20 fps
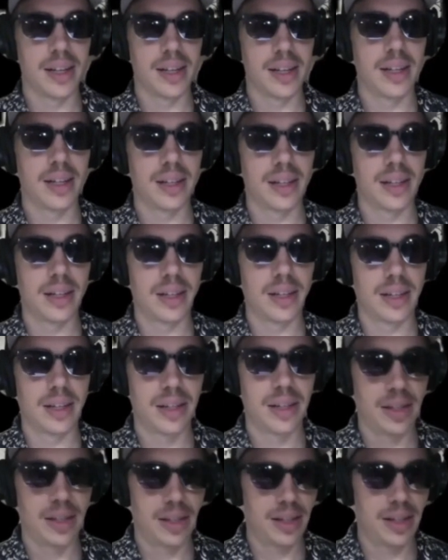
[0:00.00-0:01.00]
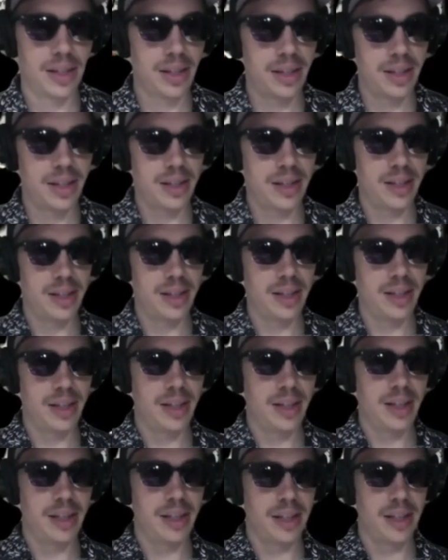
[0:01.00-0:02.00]

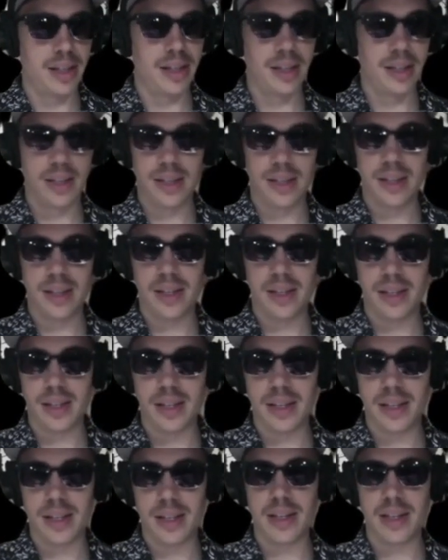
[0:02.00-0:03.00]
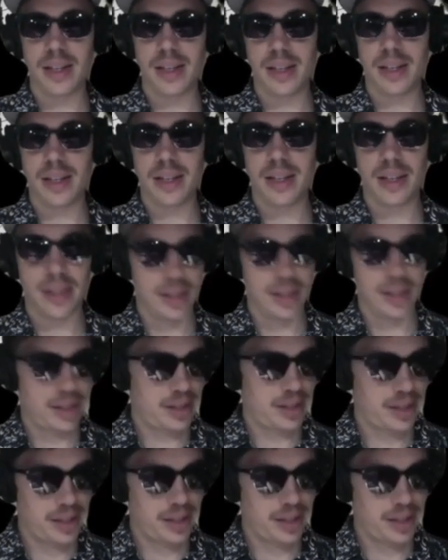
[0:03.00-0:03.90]
[no speech]